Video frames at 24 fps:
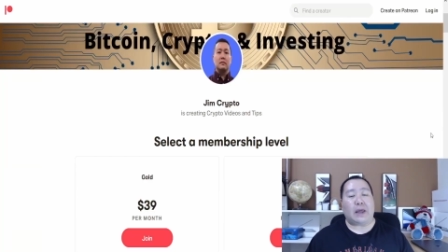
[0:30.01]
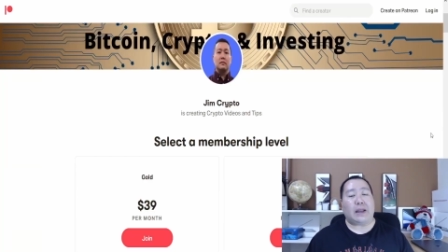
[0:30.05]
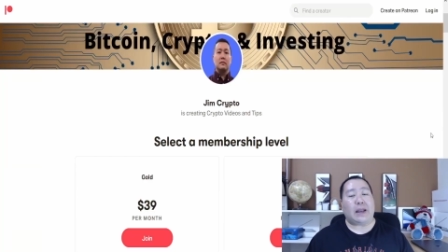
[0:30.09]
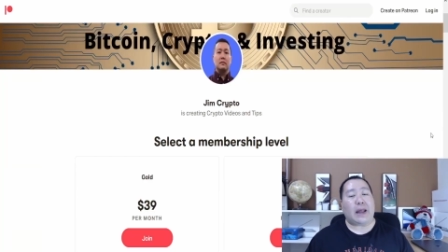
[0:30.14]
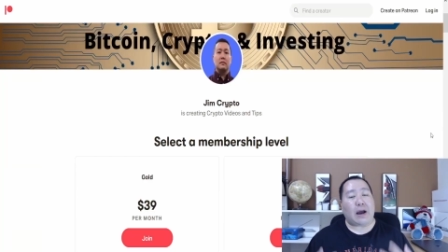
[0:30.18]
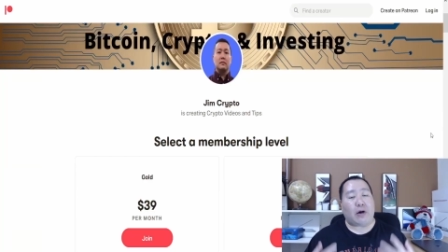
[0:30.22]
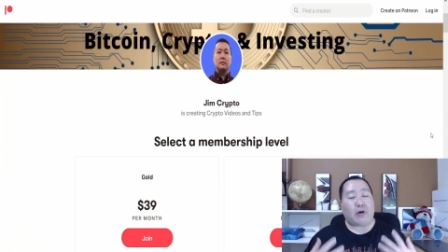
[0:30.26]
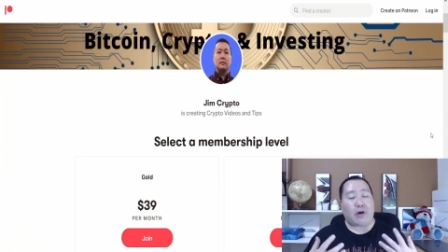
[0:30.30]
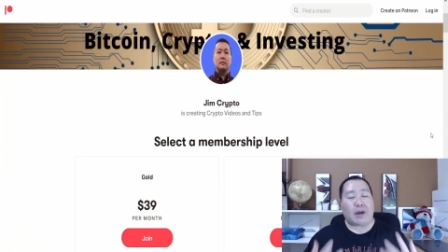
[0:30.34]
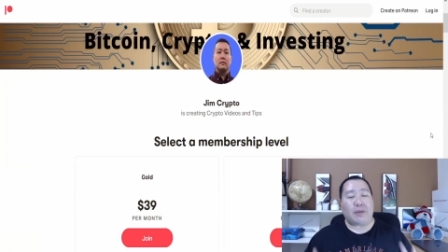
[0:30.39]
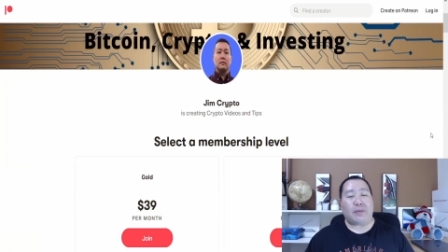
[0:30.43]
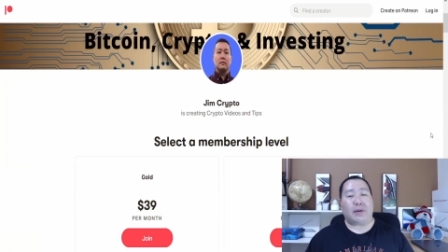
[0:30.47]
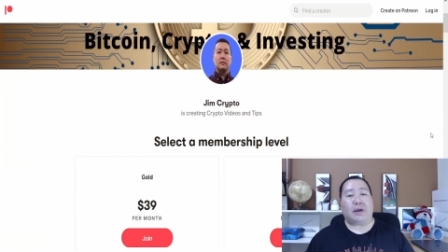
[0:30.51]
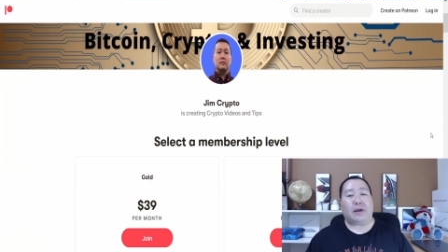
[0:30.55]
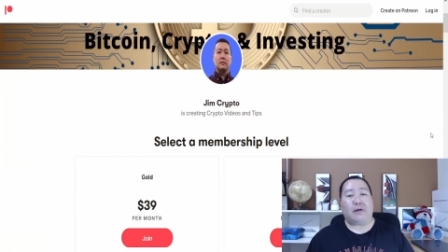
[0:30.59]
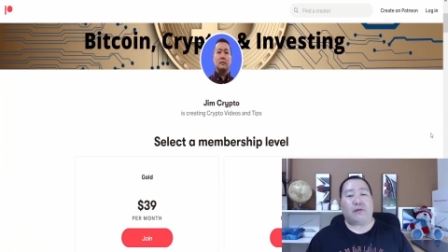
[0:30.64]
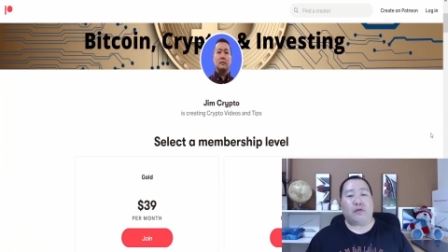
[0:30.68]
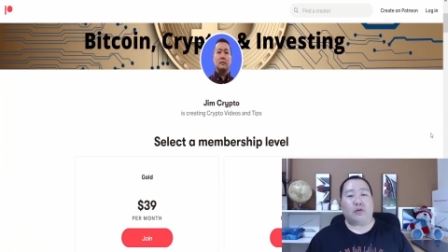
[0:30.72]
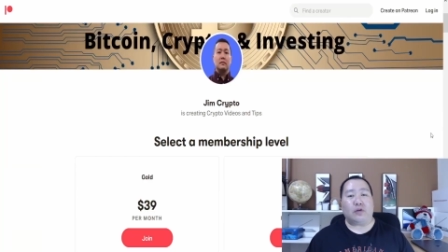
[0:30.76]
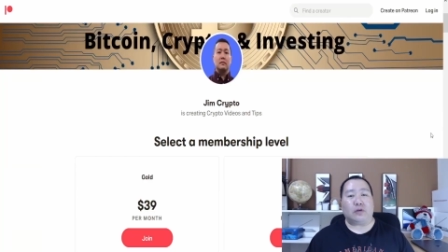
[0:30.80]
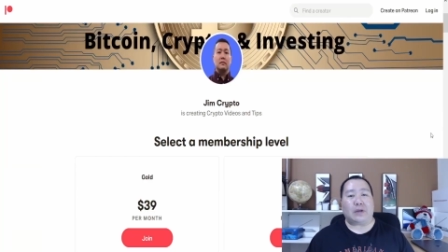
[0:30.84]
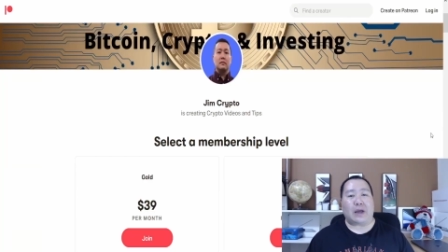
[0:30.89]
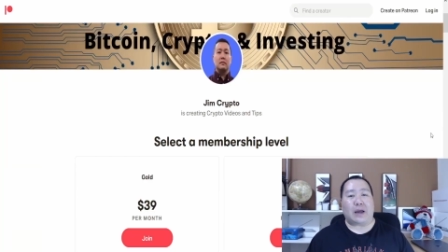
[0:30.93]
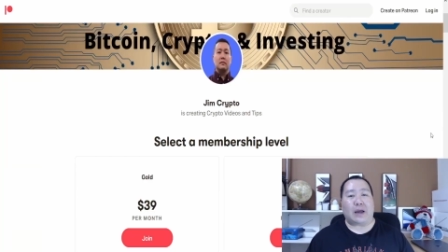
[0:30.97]
and how I make a
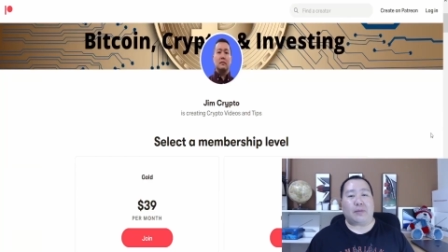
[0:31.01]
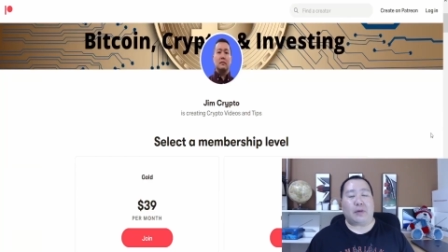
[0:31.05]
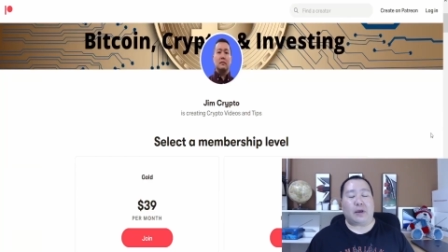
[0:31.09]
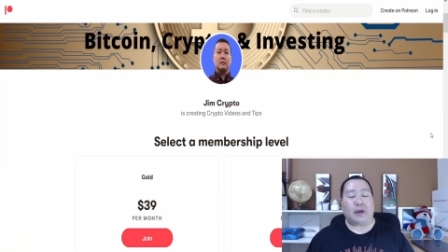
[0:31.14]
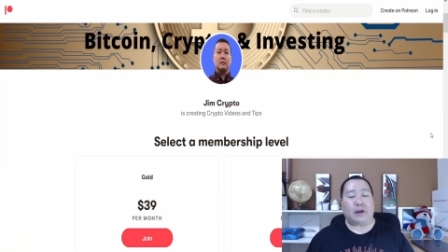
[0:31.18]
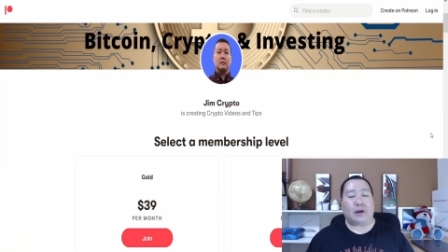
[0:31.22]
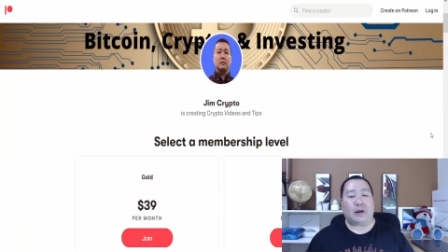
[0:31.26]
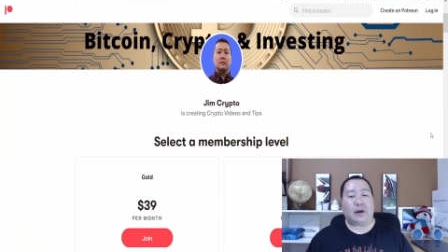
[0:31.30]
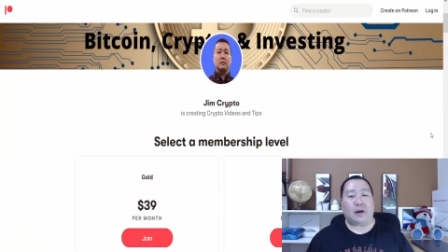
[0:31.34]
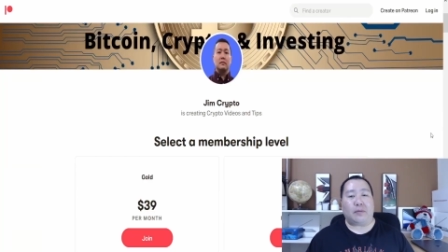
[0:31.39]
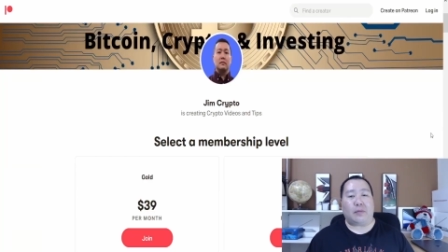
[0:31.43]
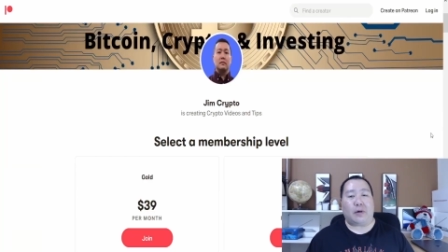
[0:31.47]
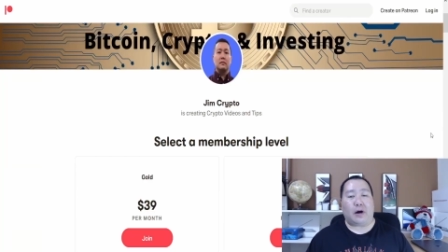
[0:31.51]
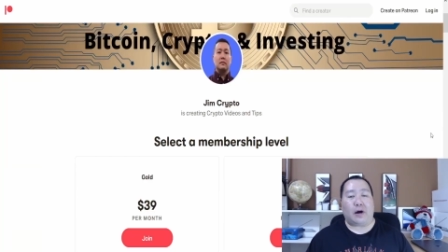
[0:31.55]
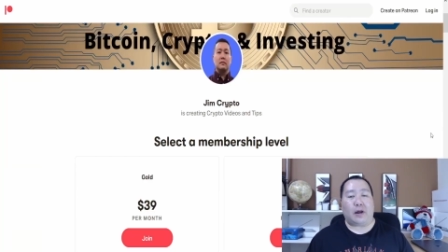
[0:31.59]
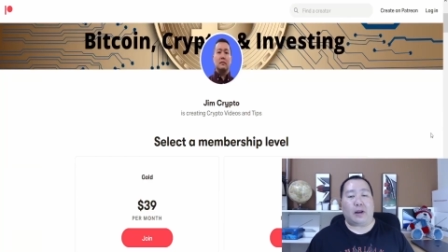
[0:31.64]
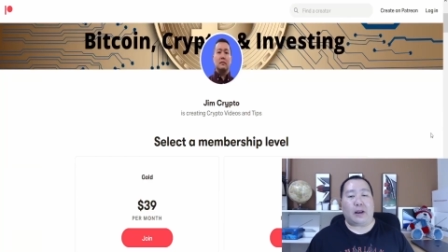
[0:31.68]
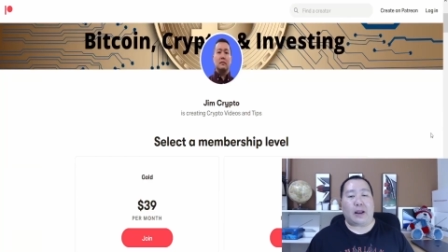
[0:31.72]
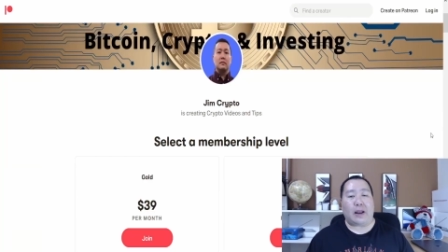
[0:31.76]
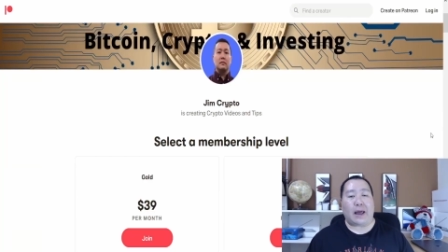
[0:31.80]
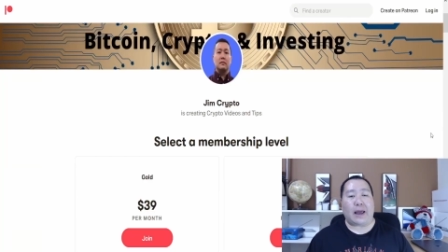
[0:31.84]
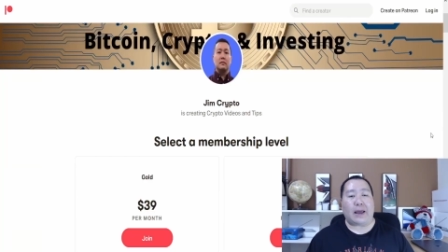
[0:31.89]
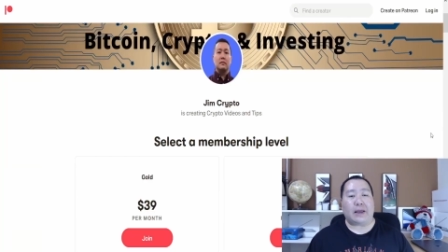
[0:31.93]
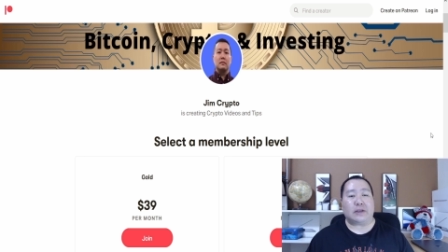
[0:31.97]
full-time income
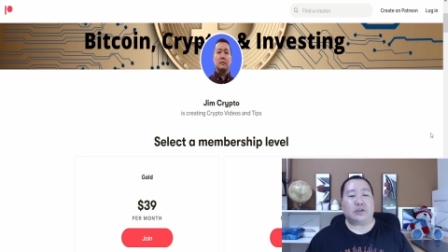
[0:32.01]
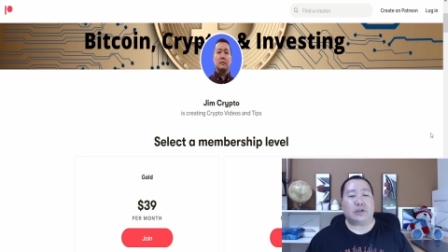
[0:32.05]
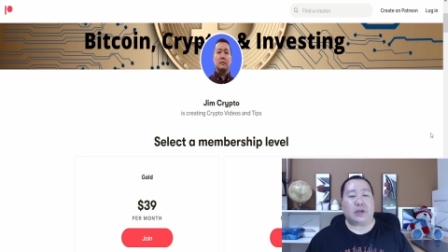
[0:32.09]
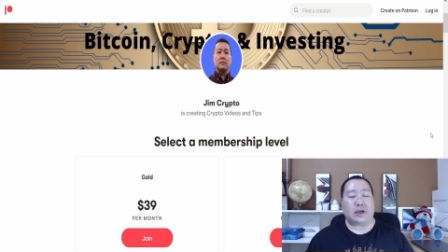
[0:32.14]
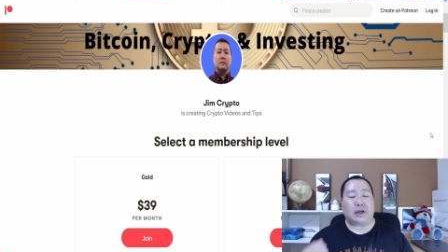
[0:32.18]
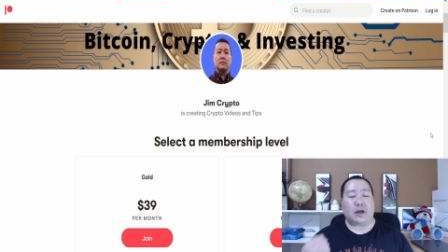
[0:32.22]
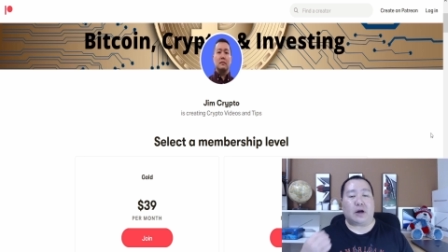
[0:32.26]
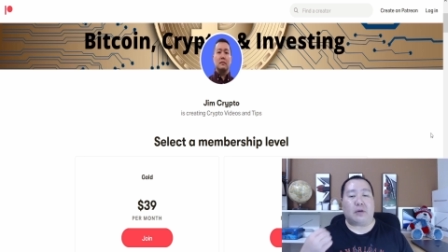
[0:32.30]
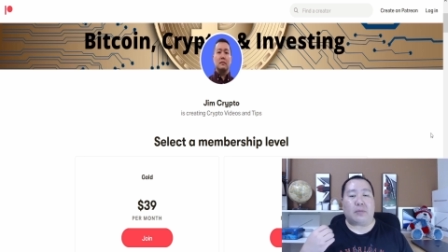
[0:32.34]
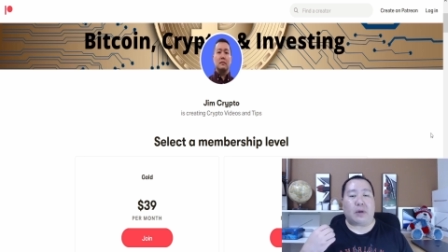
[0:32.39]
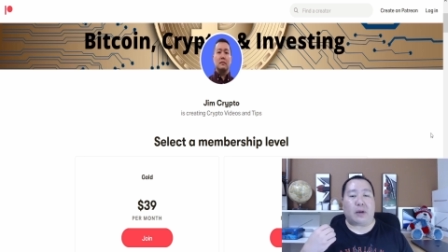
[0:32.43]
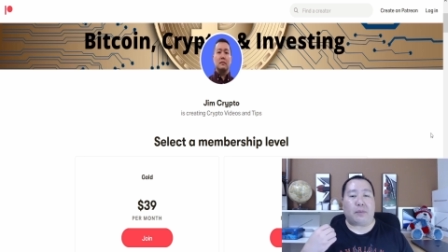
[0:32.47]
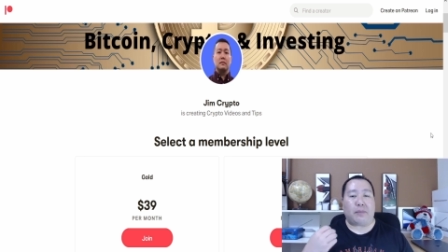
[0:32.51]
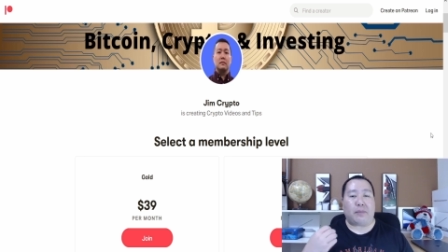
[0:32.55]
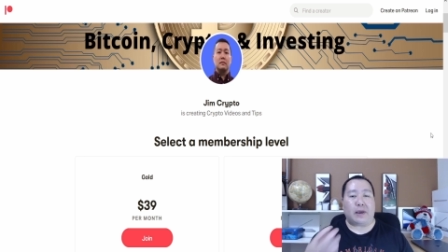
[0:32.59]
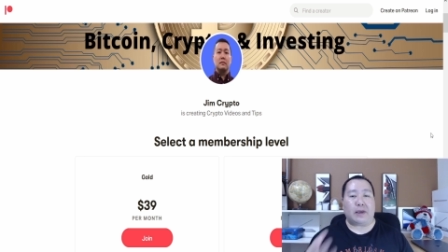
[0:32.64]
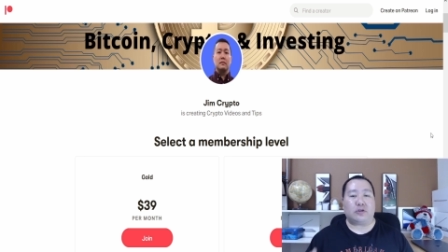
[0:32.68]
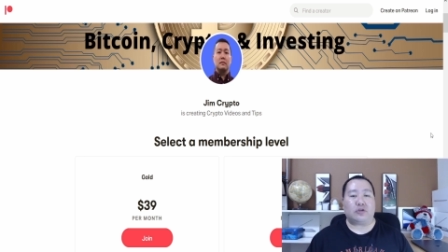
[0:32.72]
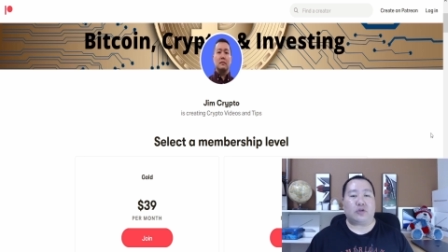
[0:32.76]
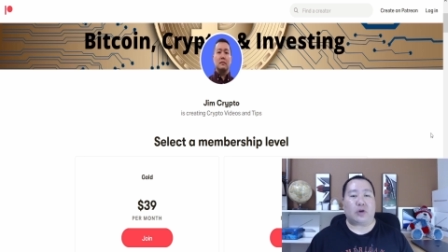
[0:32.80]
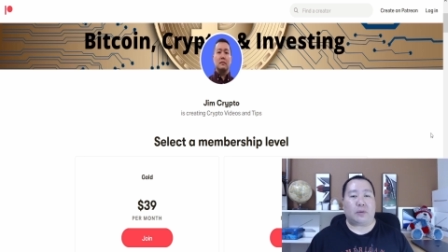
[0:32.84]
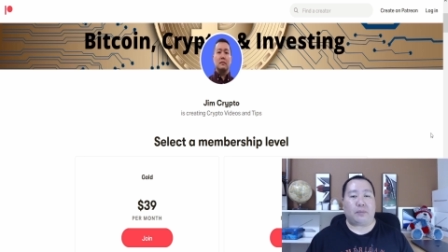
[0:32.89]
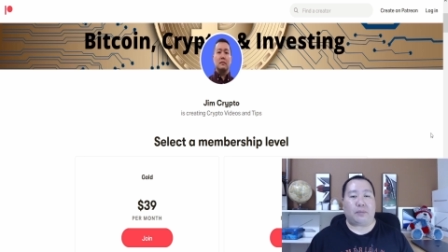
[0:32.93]
online, check out my Patreon